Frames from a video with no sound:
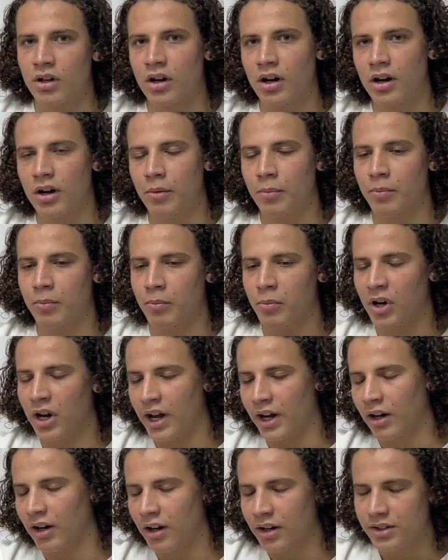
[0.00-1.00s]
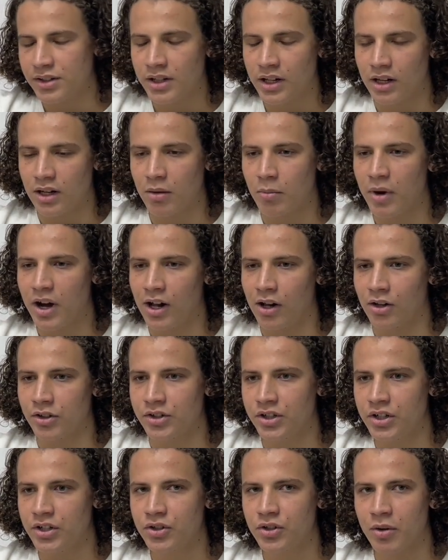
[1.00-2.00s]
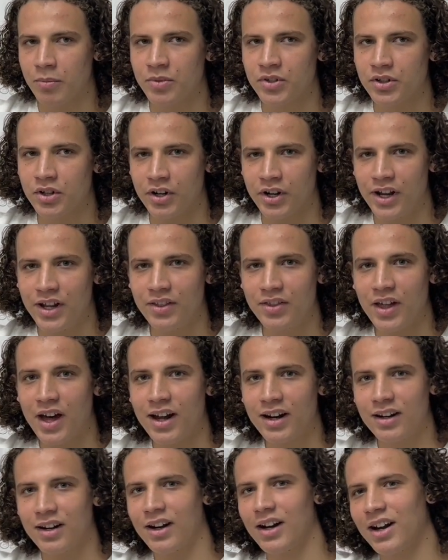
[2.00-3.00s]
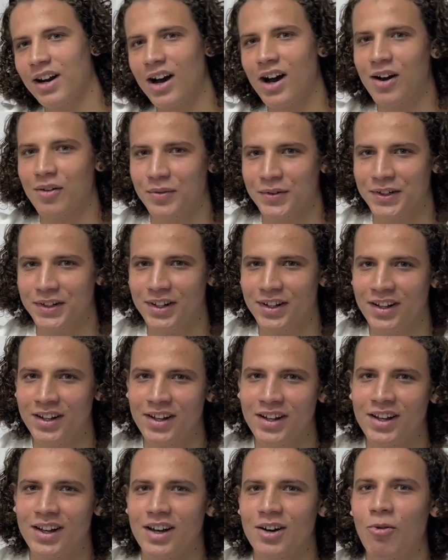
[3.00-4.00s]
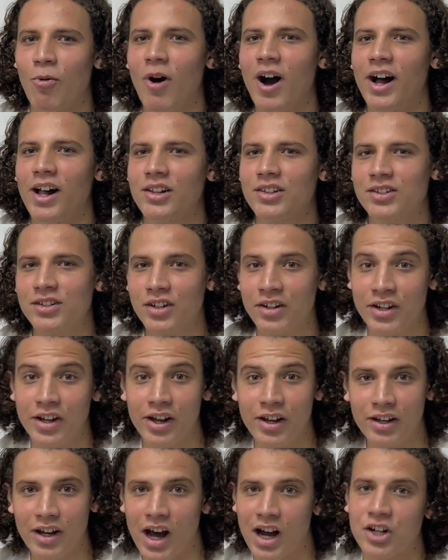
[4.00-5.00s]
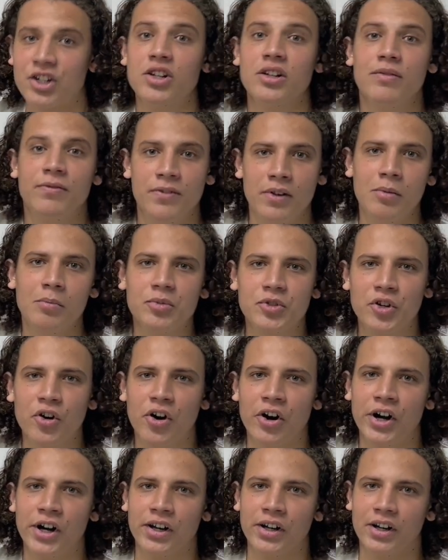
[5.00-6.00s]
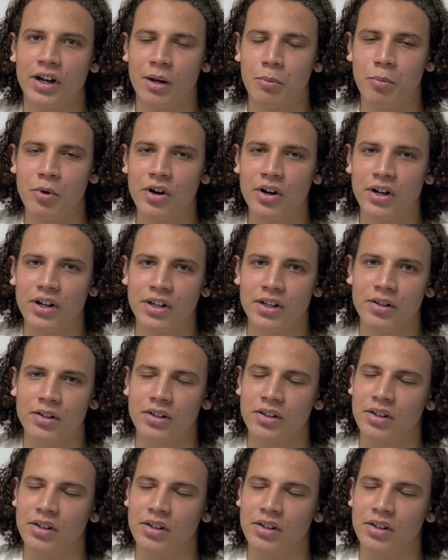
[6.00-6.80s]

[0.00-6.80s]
molecular and cellular biology, so I'm studying that at Harvard while studying actually film scoring at Berkeley.